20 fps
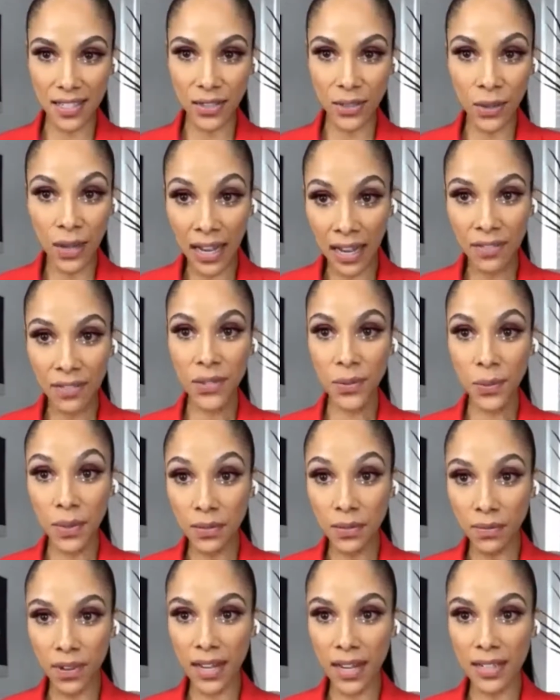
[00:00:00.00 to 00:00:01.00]
You have to
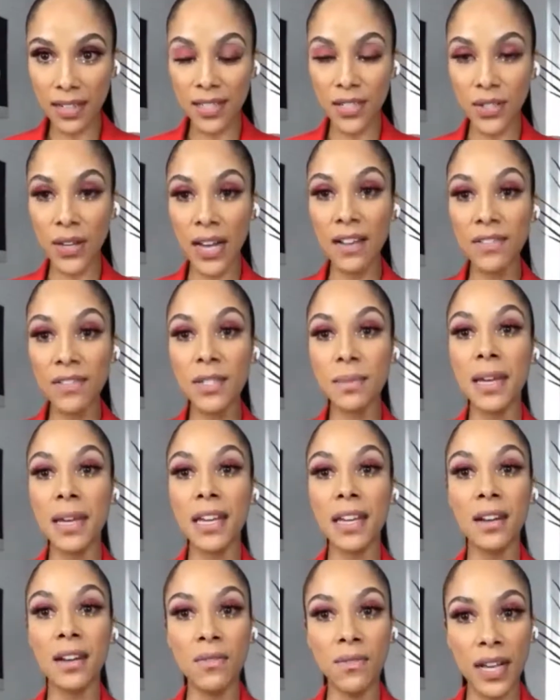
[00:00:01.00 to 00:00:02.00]
invest. You have to
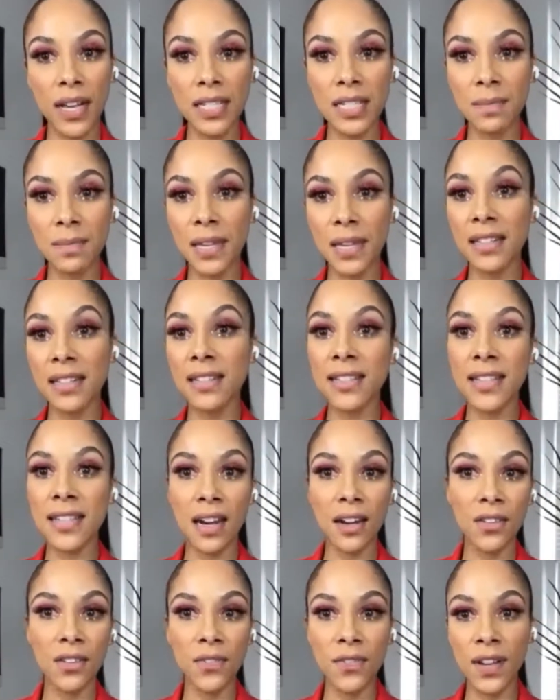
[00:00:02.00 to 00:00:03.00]
make an investment and
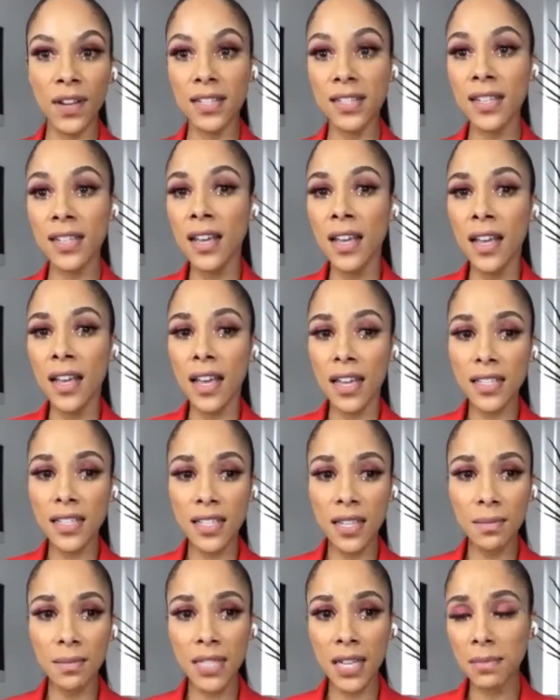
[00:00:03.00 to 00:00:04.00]
sacrifice,
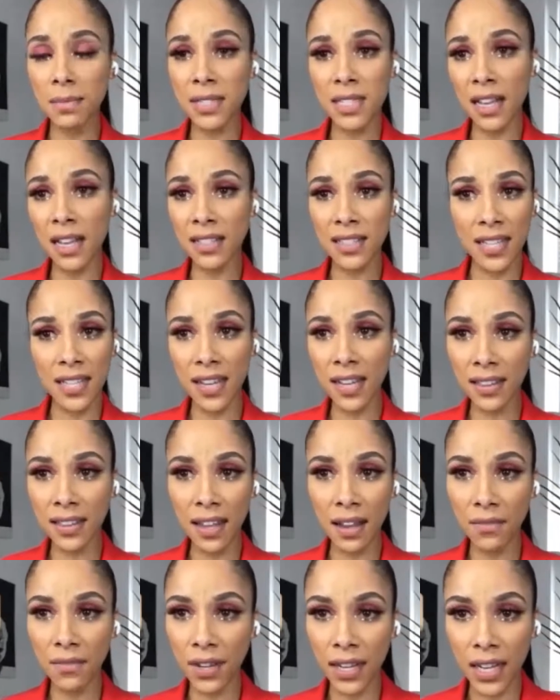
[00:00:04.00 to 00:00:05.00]
and sometimes not take
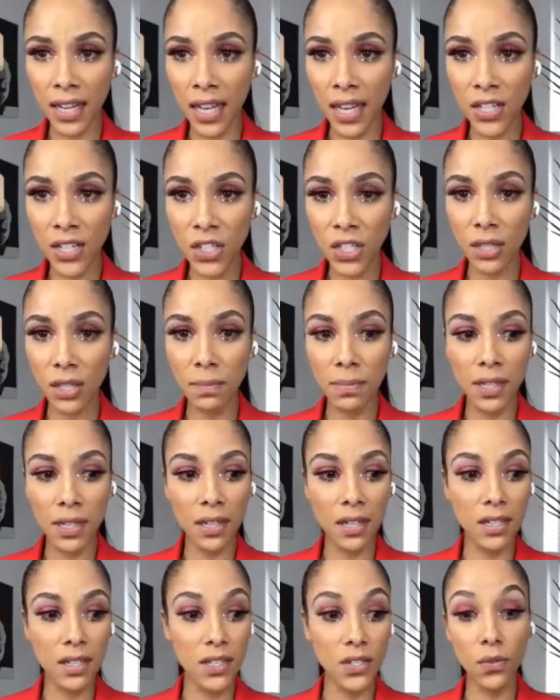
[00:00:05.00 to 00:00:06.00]
that vacation
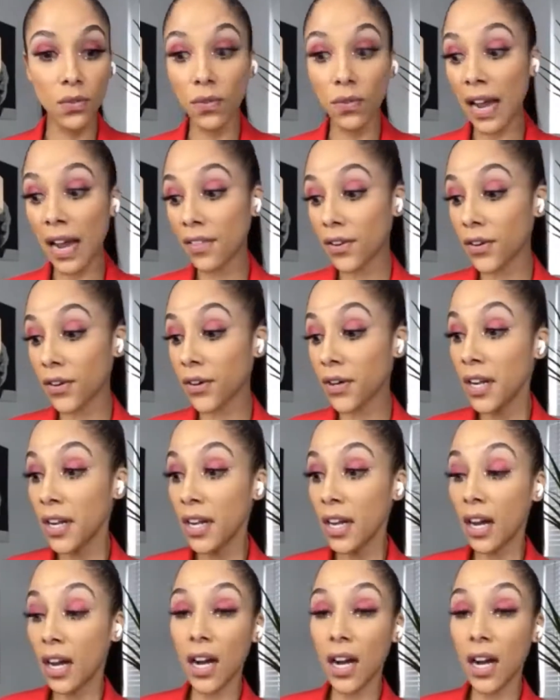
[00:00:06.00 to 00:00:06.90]
because you rather